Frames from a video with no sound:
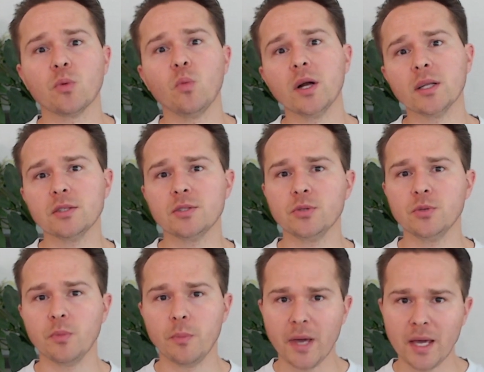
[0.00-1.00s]
wanting to
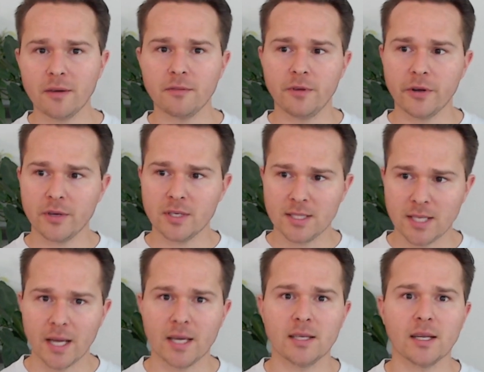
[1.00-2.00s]
make various
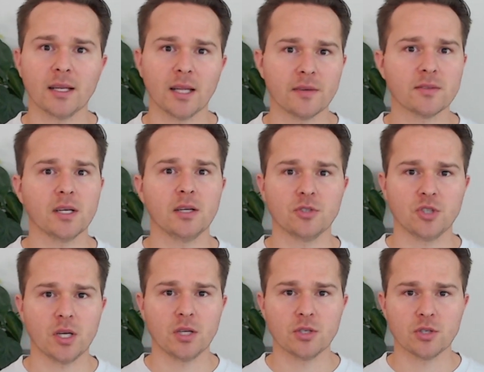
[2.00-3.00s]
diet and lifestyle
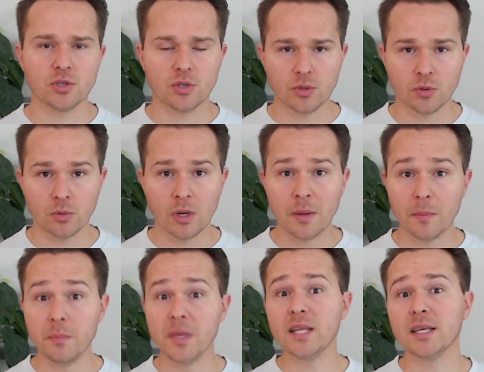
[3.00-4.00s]
changes to
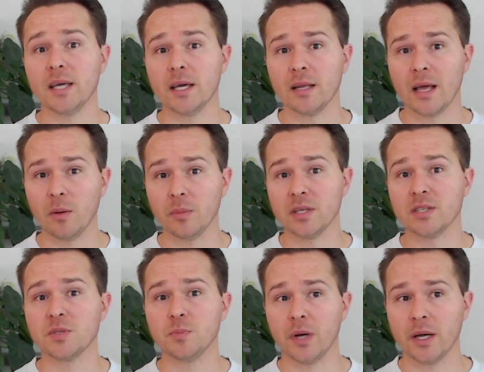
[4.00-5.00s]
mitigate how many
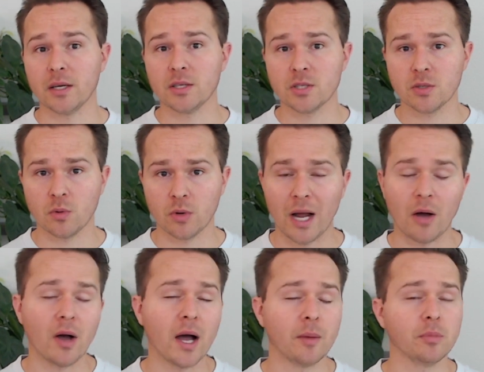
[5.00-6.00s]
spikes or how
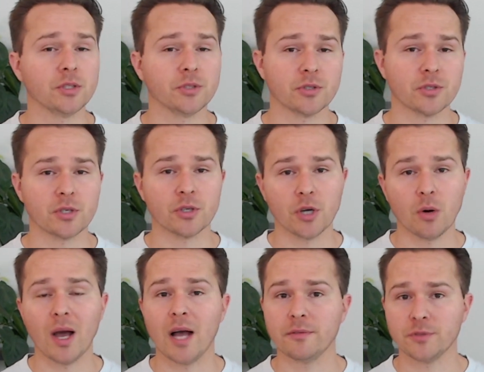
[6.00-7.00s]
high blood sugars can go
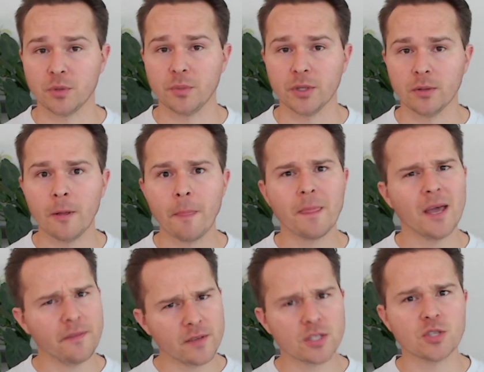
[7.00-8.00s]
after a meal.
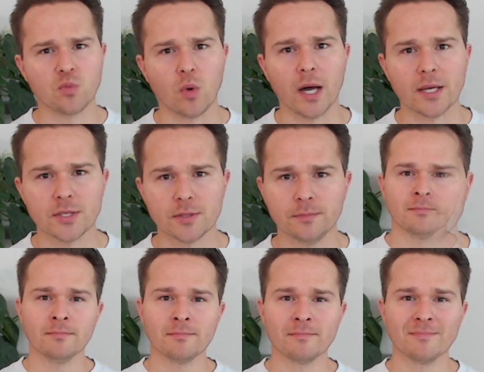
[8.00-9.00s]
And this is wise.
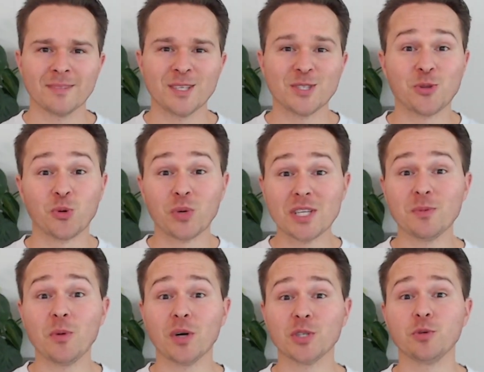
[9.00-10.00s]
So the reason we
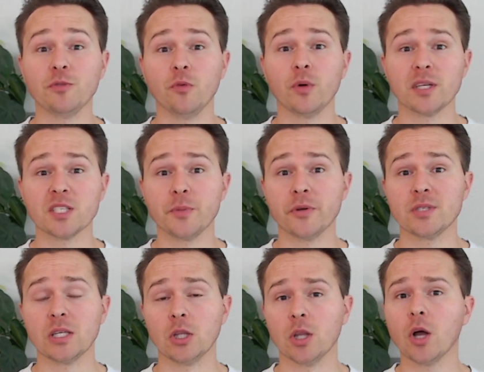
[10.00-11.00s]
want to avoid
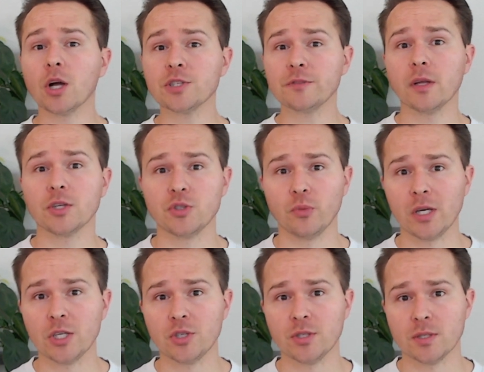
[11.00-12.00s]
experiencing large
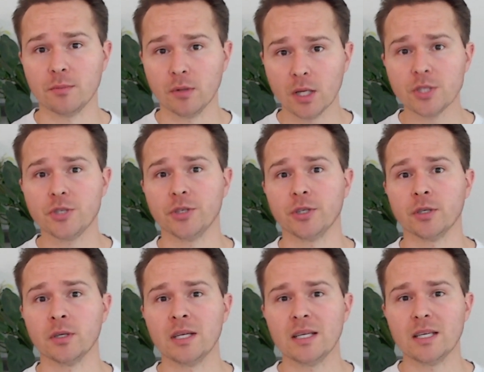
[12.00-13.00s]
fluctuations in blood sugar
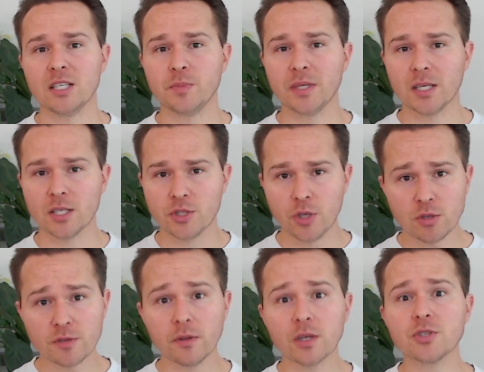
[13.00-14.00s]
is because those
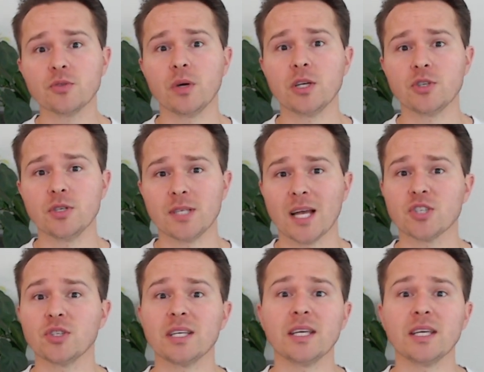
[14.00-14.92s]
fluctuations actually